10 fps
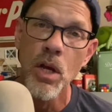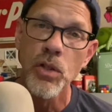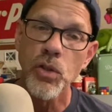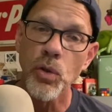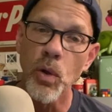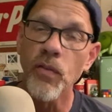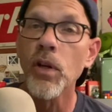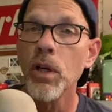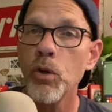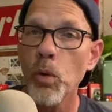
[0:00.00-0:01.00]
to if you're
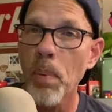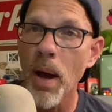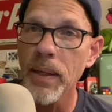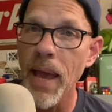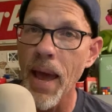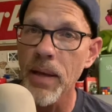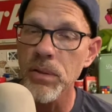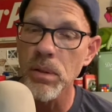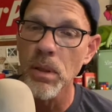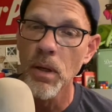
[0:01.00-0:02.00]
going to do a podcast